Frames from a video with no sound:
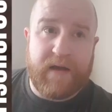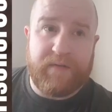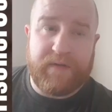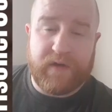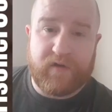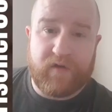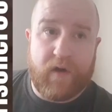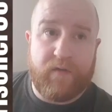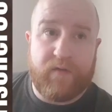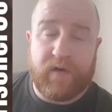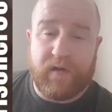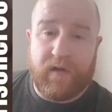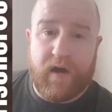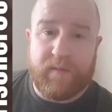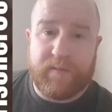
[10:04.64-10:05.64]
feel sorry for
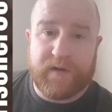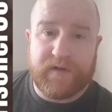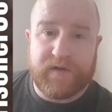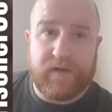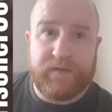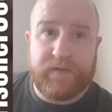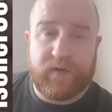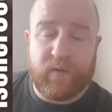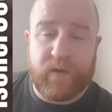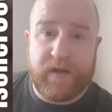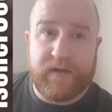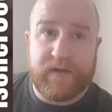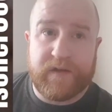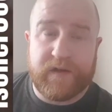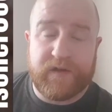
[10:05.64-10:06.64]
a lot of prison officers
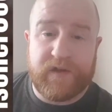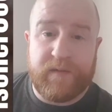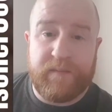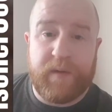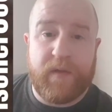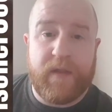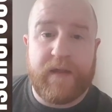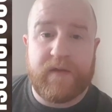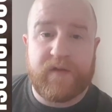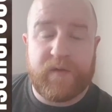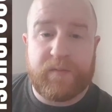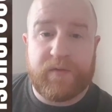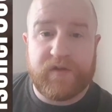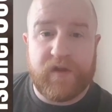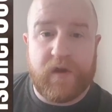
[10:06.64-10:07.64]
within the system, but then there's a
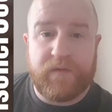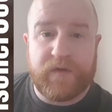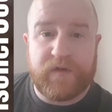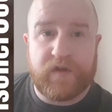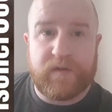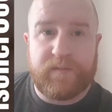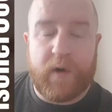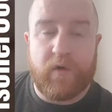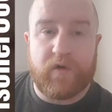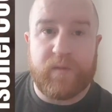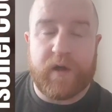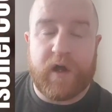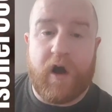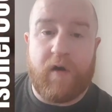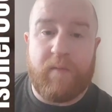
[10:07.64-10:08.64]
prison officer
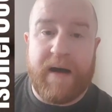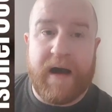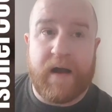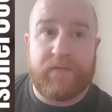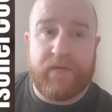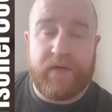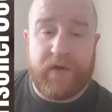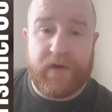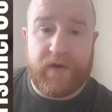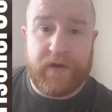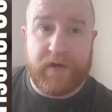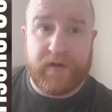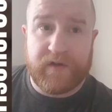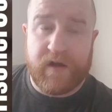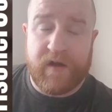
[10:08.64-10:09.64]
spokesman called Mark
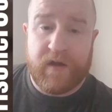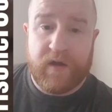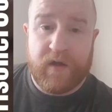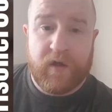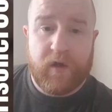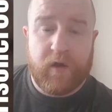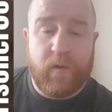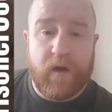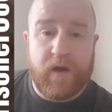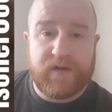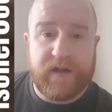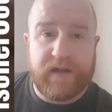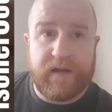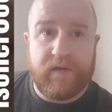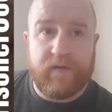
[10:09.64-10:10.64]
Fairhurst, who
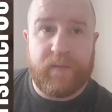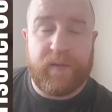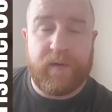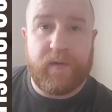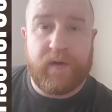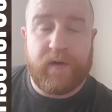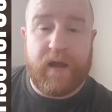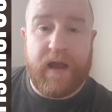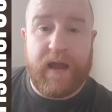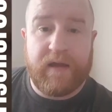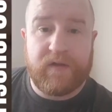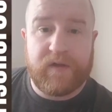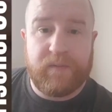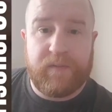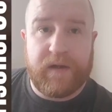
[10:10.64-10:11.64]
works in Liverpool, at
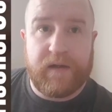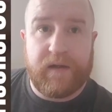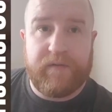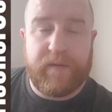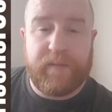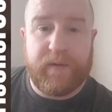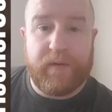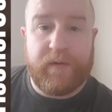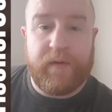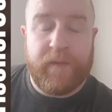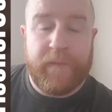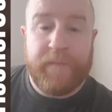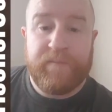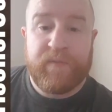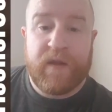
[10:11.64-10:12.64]
H&P Liverpool,
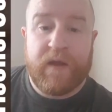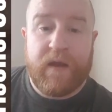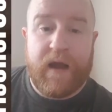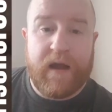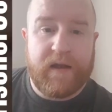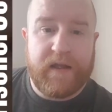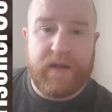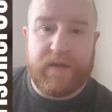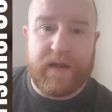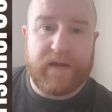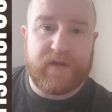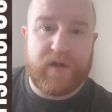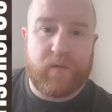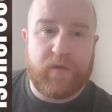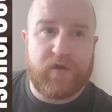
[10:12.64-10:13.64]
and he
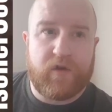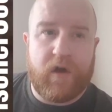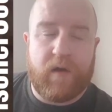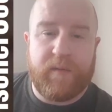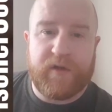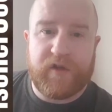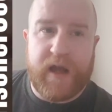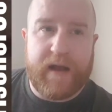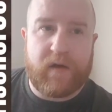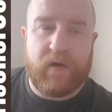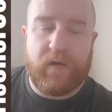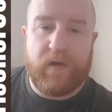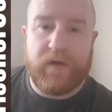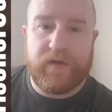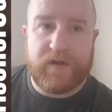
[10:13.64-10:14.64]
thinks that we should all be
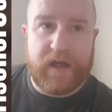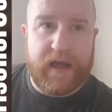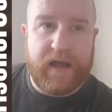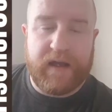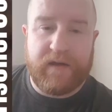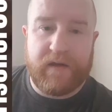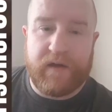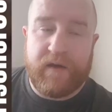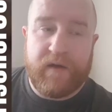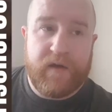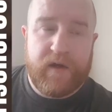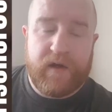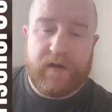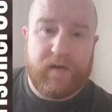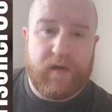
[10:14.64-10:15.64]
shackled and chained and
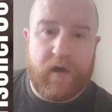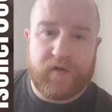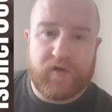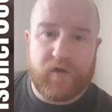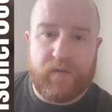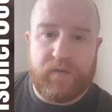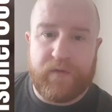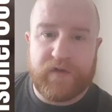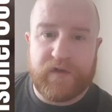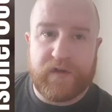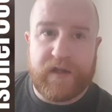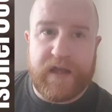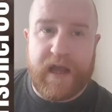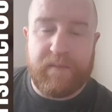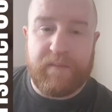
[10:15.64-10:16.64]
locked up for
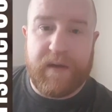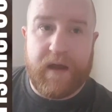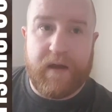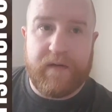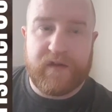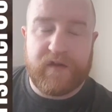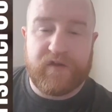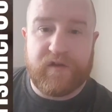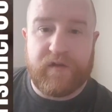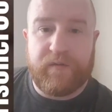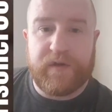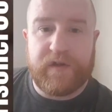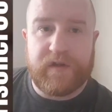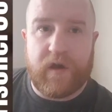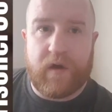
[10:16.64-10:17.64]
sustained periods and stuff,
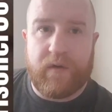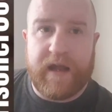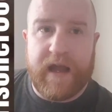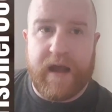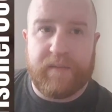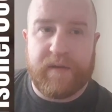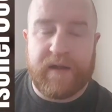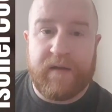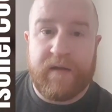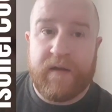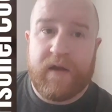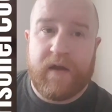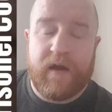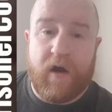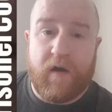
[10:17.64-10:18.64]
which is already happening.
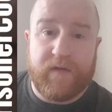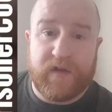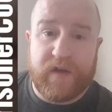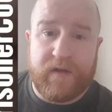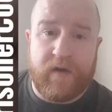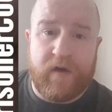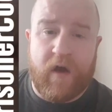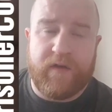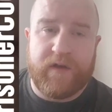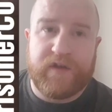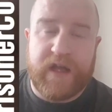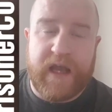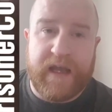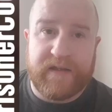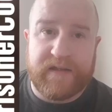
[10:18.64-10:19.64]
Obviously, they're not the
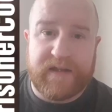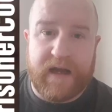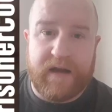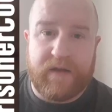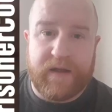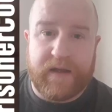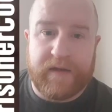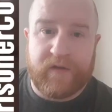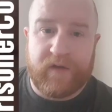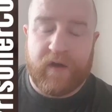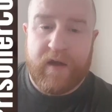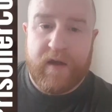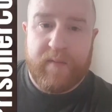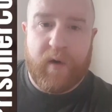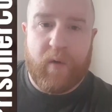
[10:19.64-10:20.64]
chain side of things,
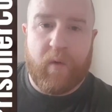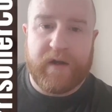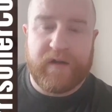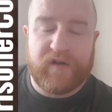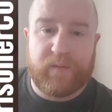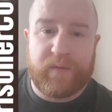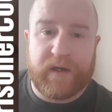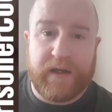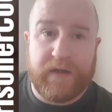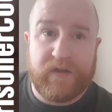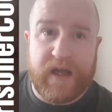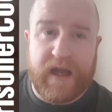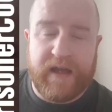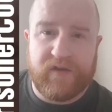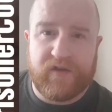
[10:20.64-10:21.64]
but wanting to bring in
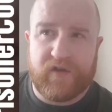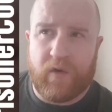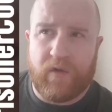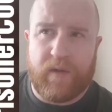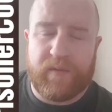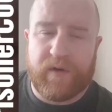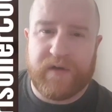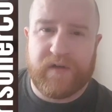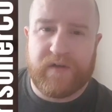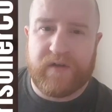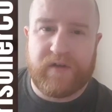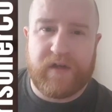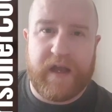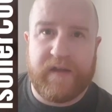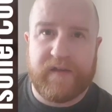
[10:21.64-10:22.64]
chains so that prisons are
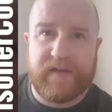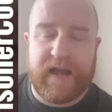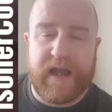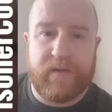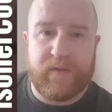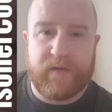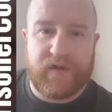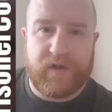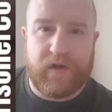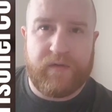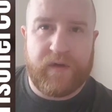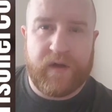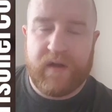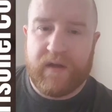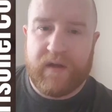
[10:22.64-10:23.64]
chained together and stuff.